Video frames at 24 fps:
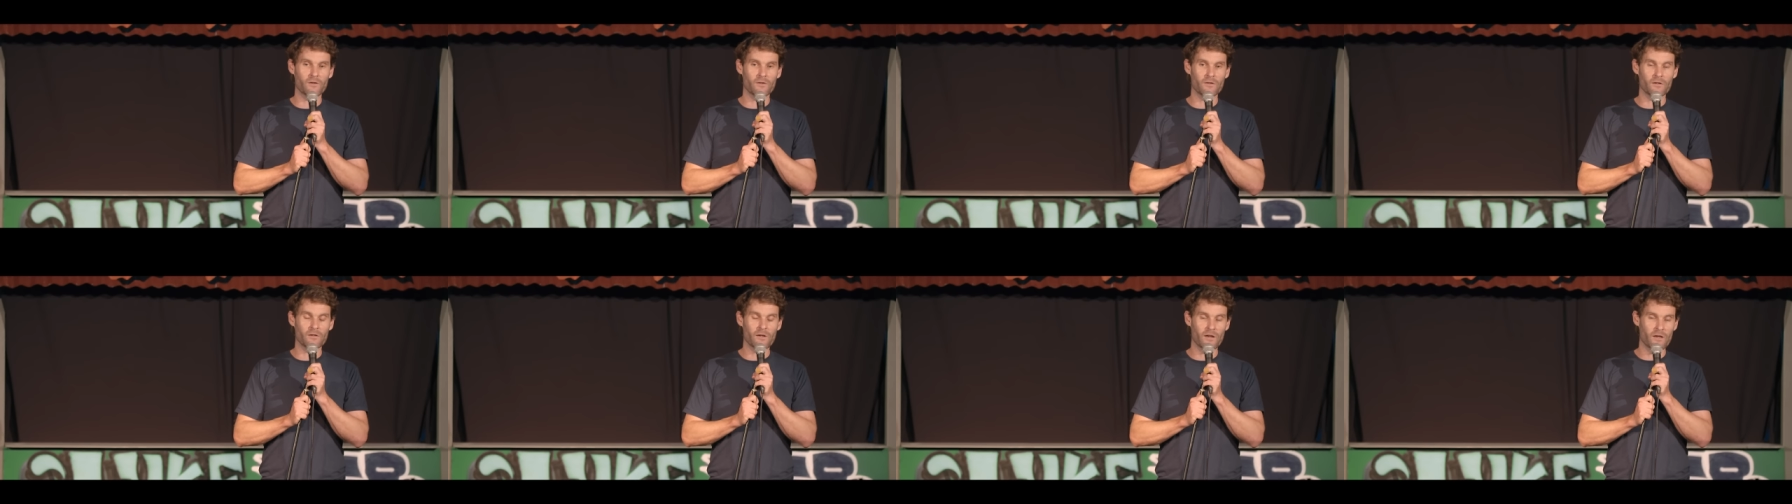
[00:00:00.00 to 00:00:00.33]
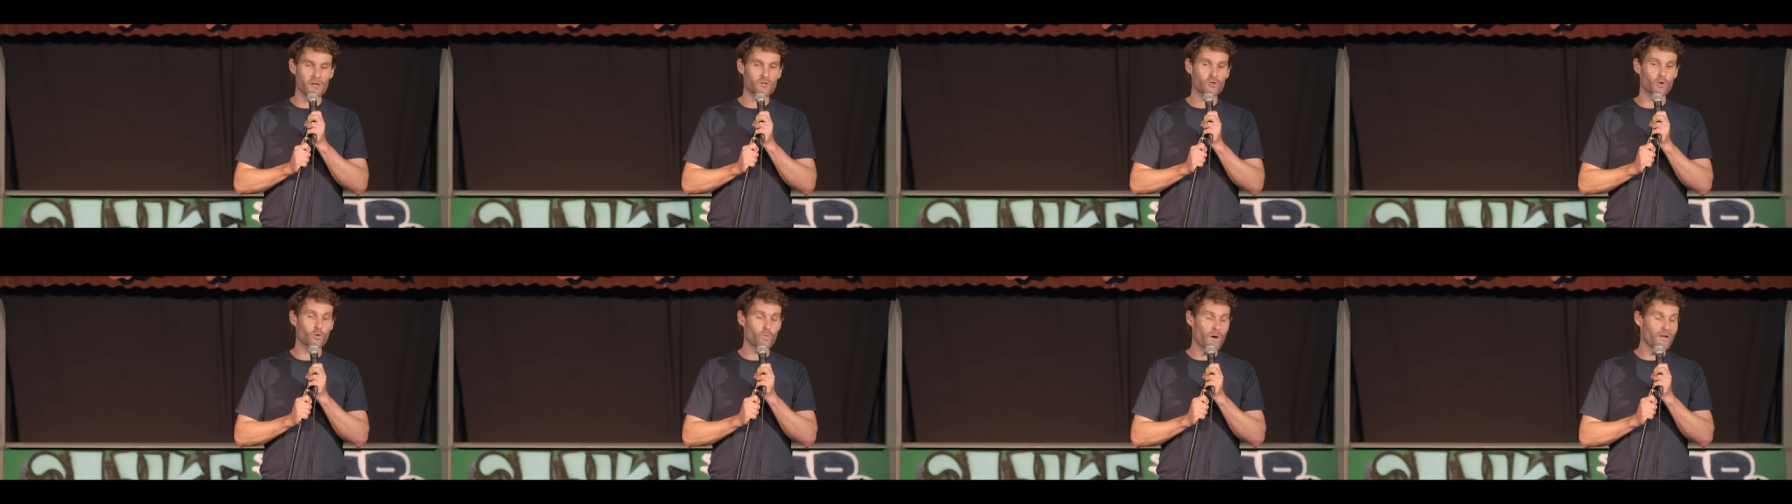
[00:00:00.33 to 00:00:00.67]
And he,
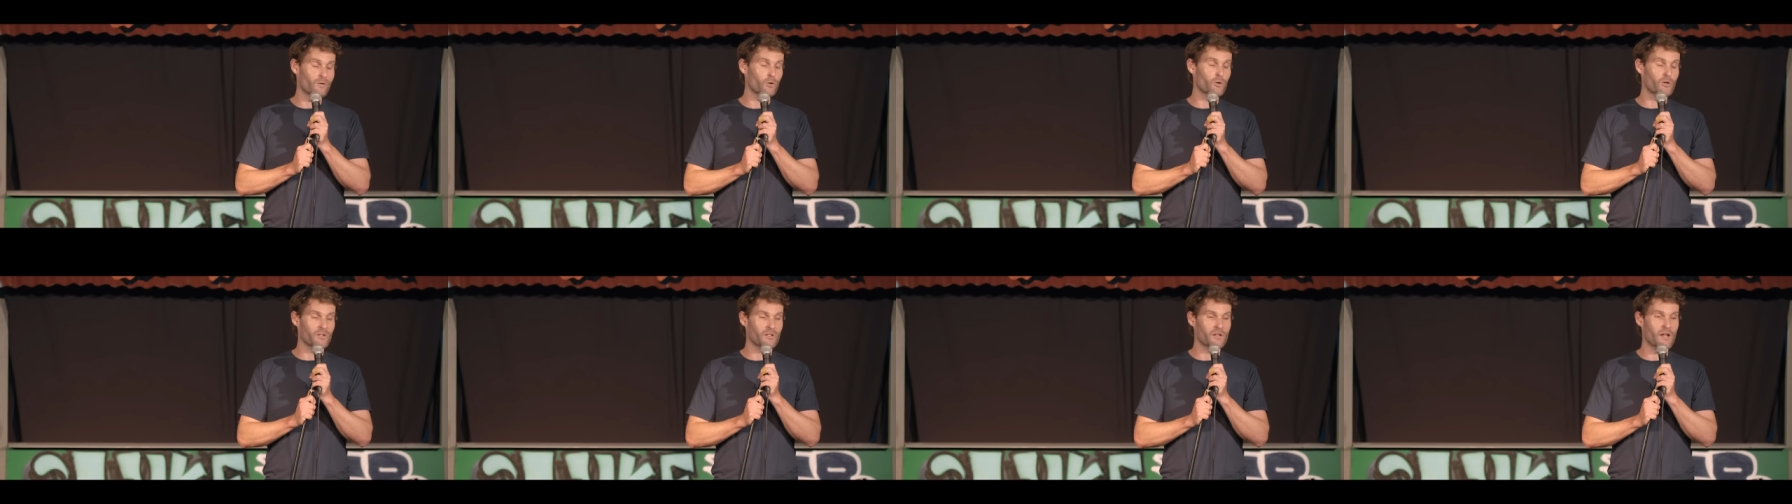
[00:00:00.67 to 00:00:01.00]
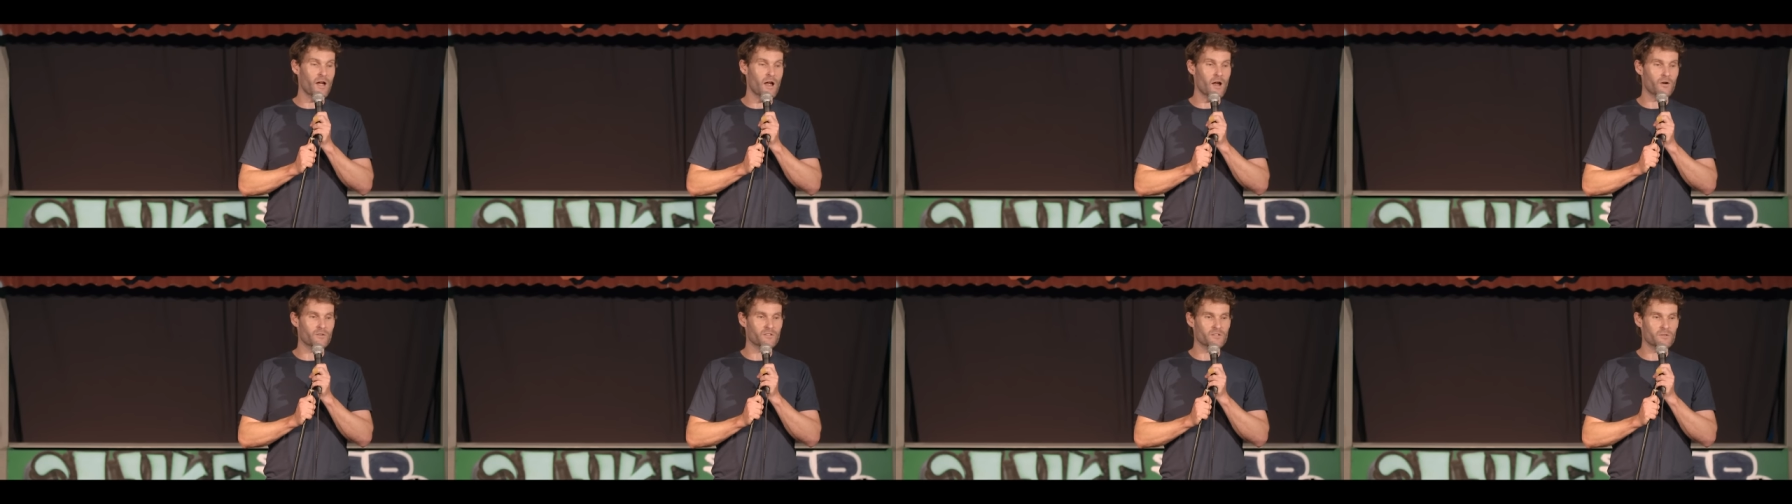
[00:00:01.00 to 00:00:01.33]
he took one look at the
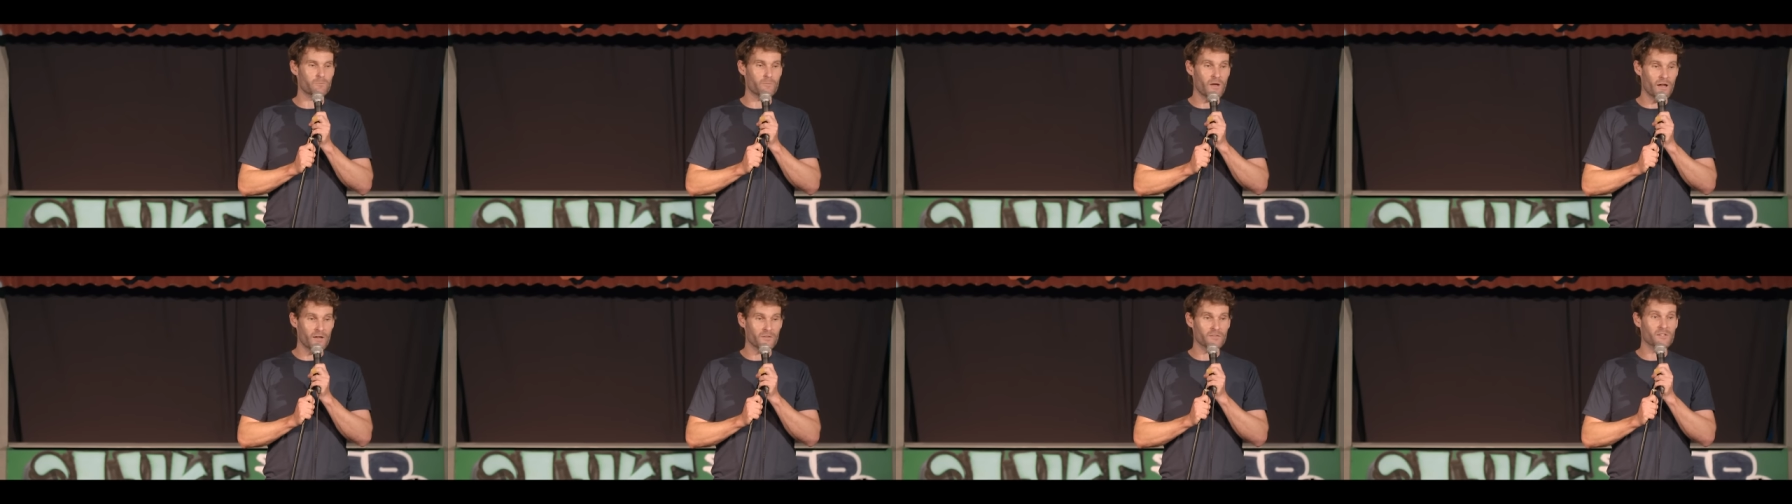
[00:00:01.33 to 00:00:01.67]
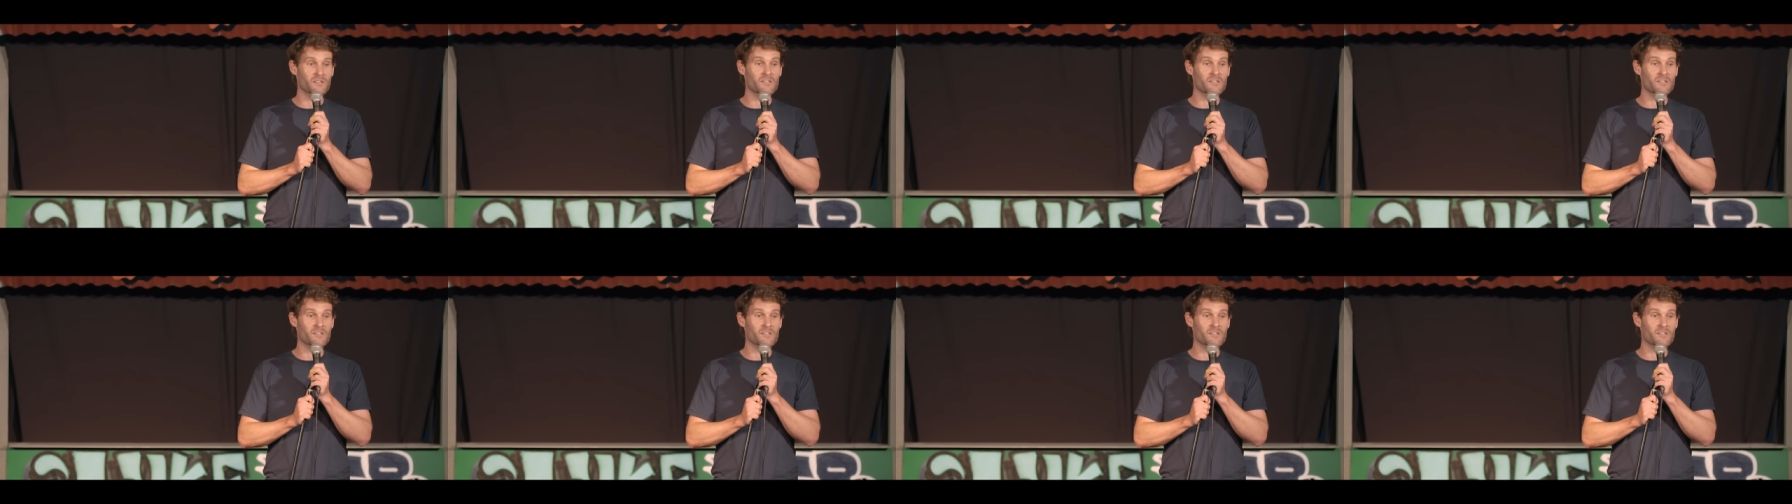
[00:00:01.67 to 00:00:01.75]
car and said, "Mate,